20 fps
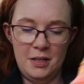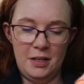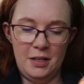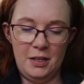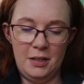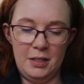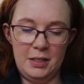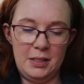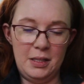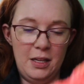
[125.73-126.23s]

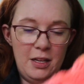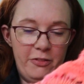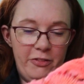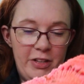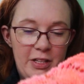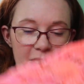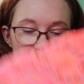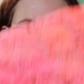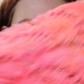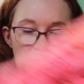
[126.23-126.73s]
And I still have
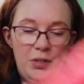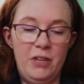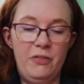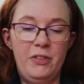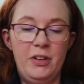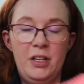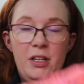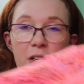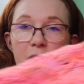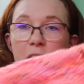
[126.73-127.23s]
ends to weave
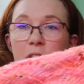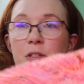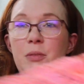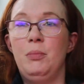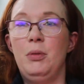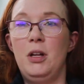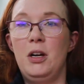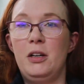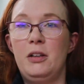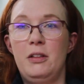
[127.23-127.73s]
in and to
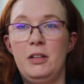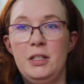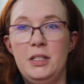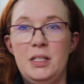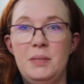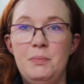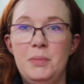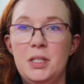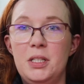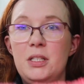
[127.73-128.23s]
block this,
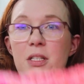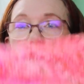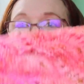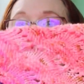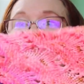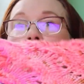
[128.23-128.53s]
but